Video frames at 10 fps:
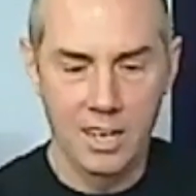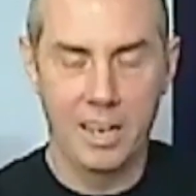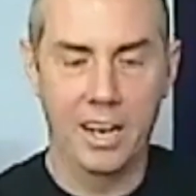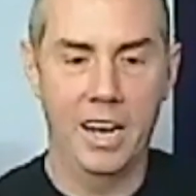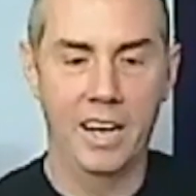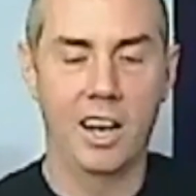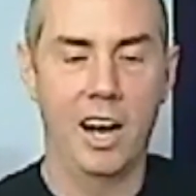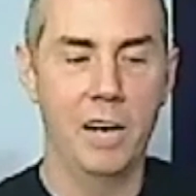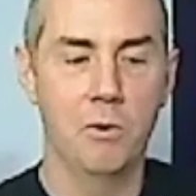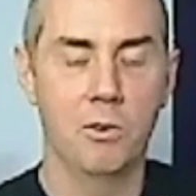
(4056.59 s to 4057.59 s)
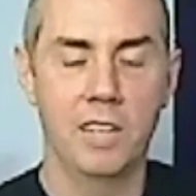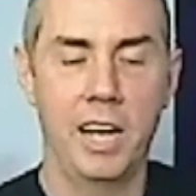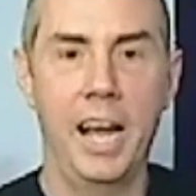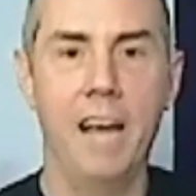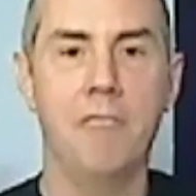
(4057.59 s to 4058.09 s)
and I was
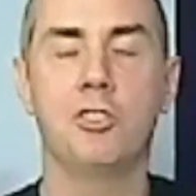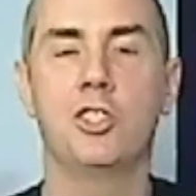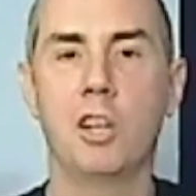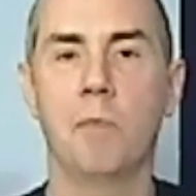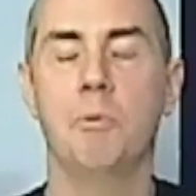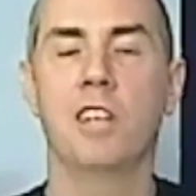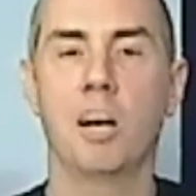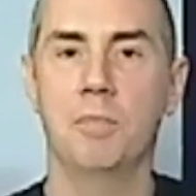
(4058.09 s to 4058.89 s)
half jumping up and